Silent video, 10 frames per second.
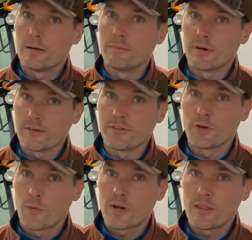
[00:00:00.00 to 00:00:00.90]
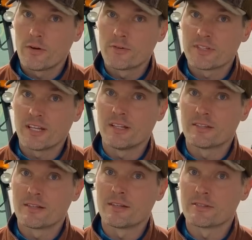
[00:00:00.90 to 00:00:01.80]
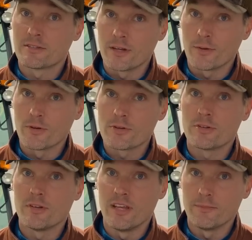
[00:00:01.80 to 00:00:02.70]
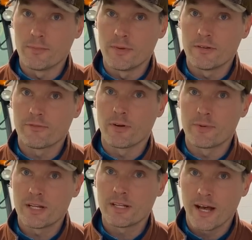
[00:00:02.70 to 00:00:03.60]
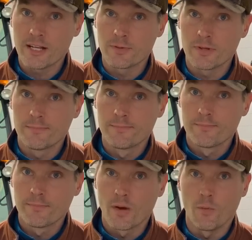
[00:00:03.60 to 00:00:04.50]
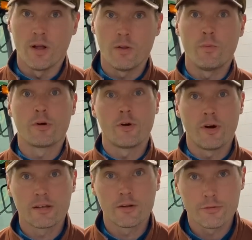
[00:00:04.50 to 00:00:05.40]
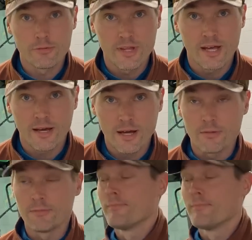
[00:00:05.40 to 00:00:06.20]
But if you're one of those that needs to distinguish an implement from an attachment, well, we'll go ahead and go through that now.